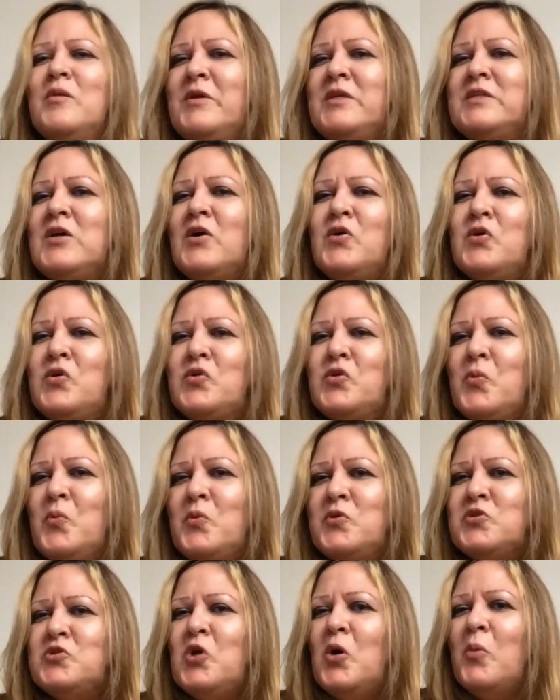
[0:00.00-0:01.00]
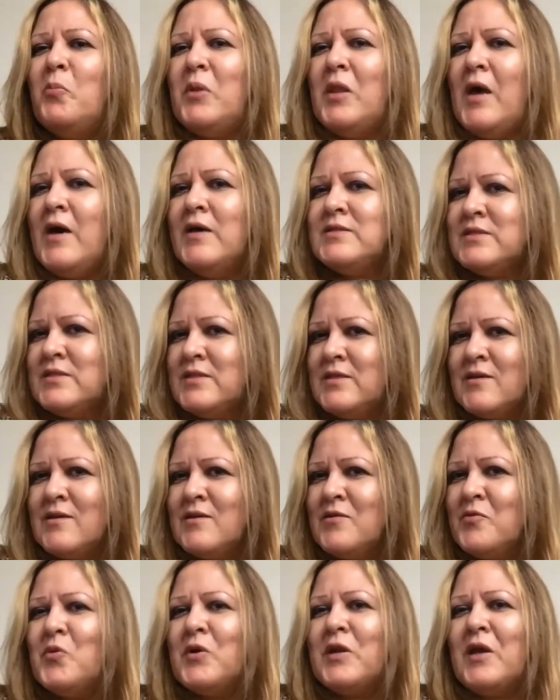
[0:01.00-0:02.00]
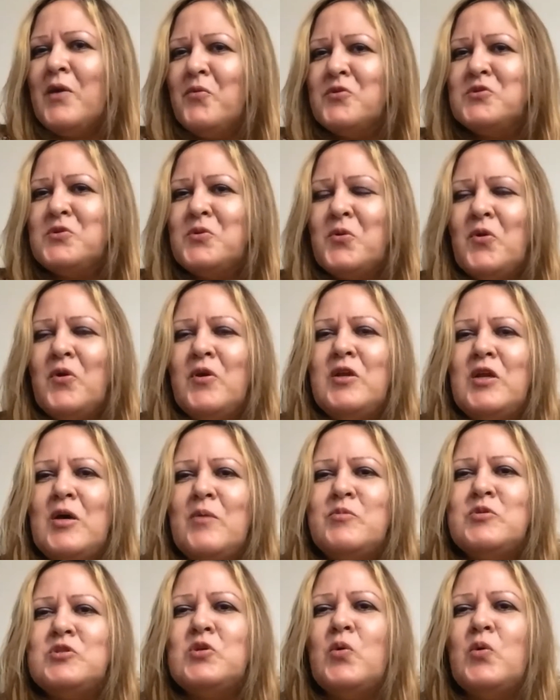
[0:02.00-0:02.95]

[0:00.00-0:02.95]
let me tell you, there was no plastic when I was growing up,